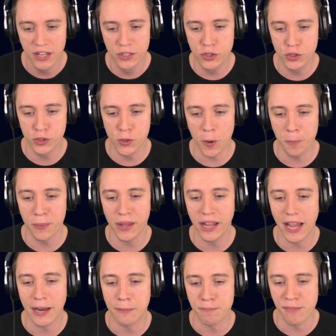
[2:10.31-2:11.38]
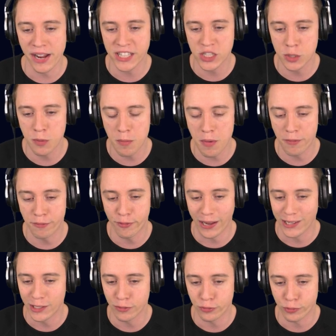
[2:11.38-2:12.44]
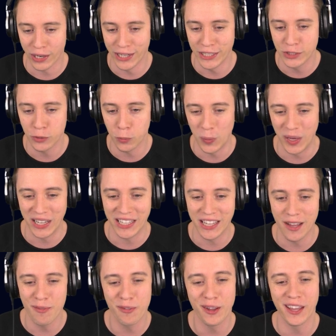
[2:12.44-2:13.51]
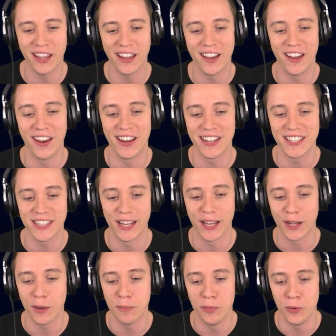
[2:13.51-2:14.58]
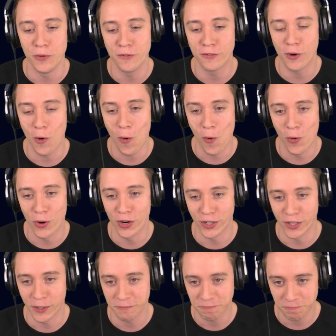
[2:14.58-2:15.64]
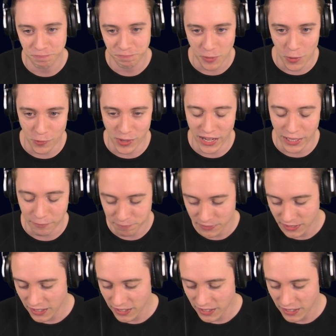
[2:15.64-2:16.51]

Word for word: stopping at maximum effective range when giving an attack move order. Alrighty.